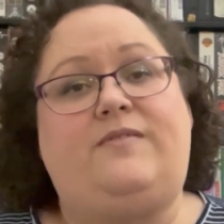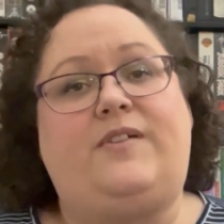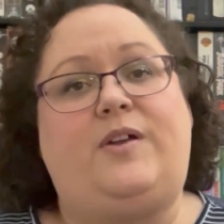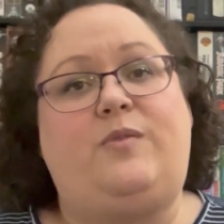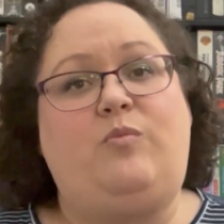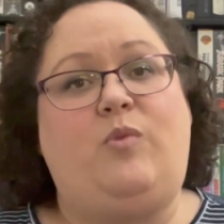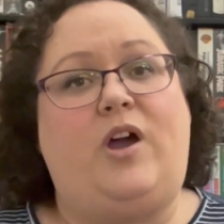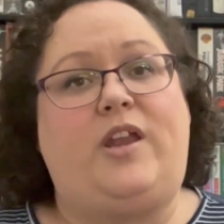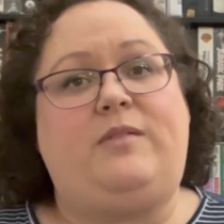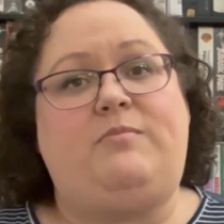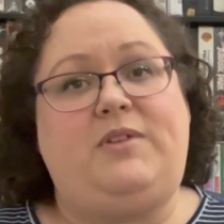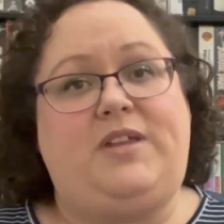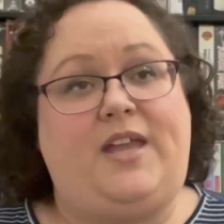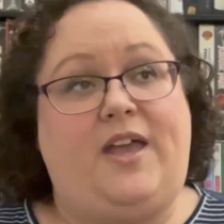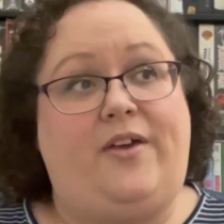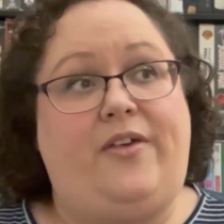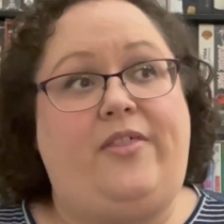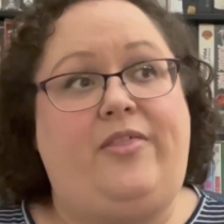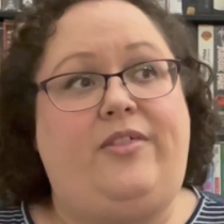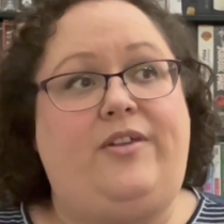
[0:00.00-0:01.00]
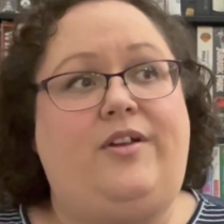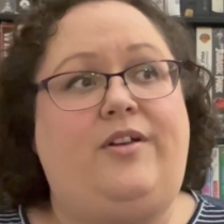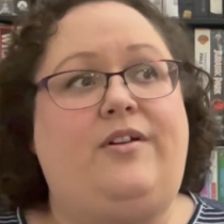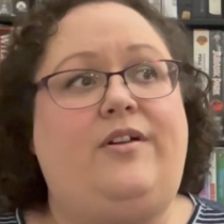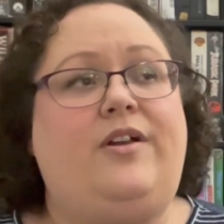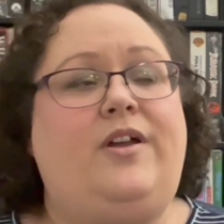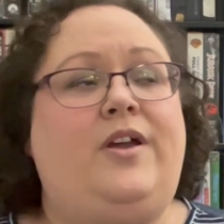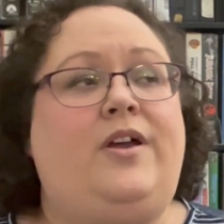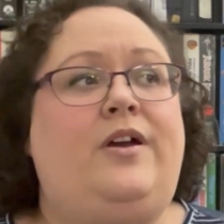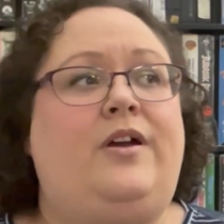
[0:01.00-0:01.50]
I want to be healthier.
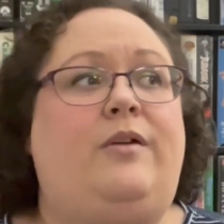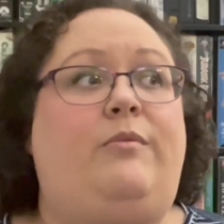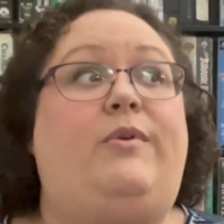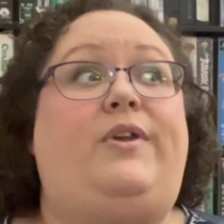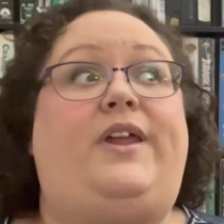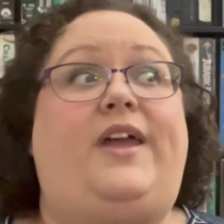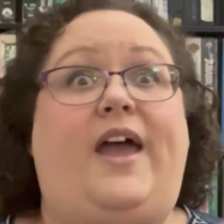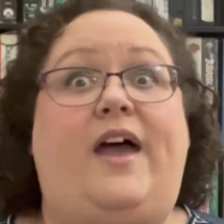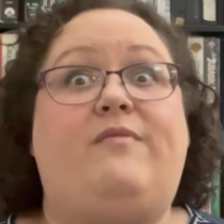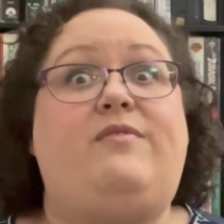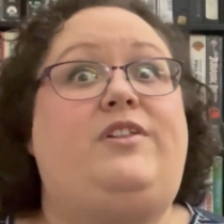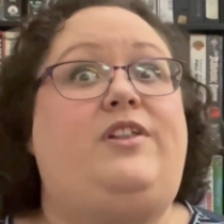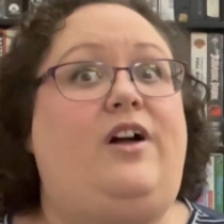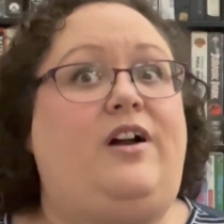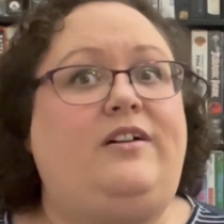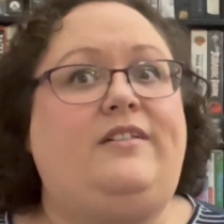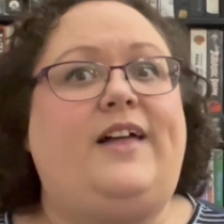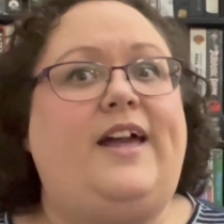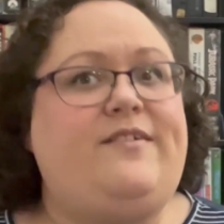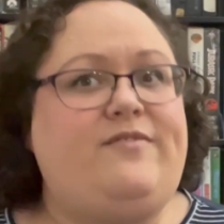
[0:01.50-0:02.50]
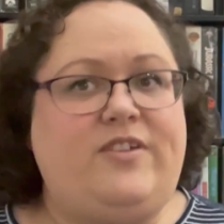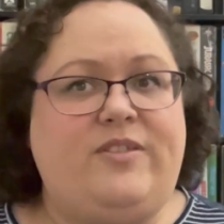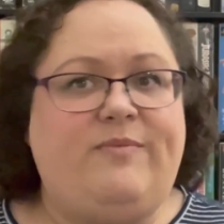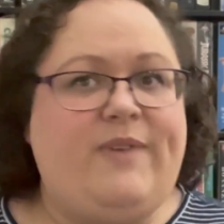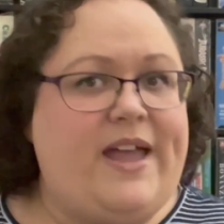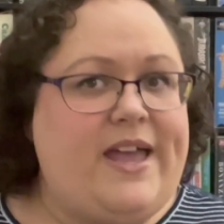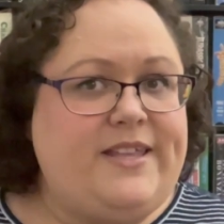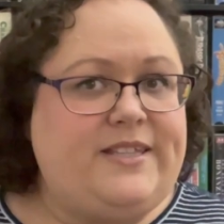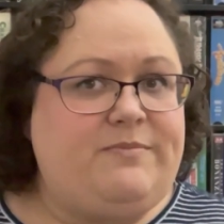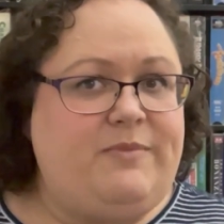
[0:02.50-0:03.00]
I want to have a long life with my
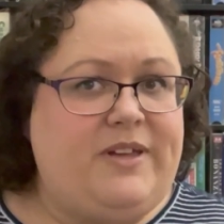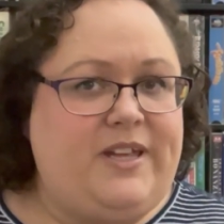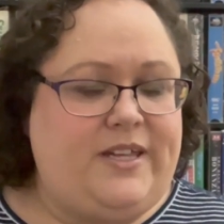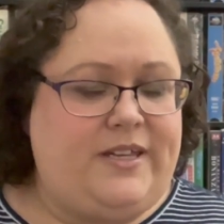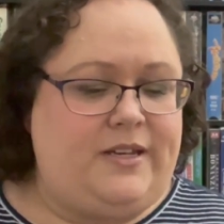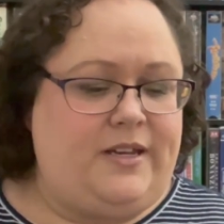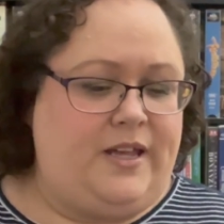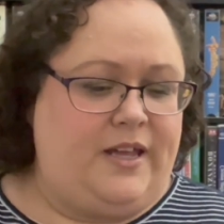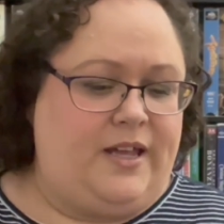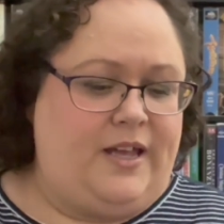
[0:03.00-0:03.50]
husband.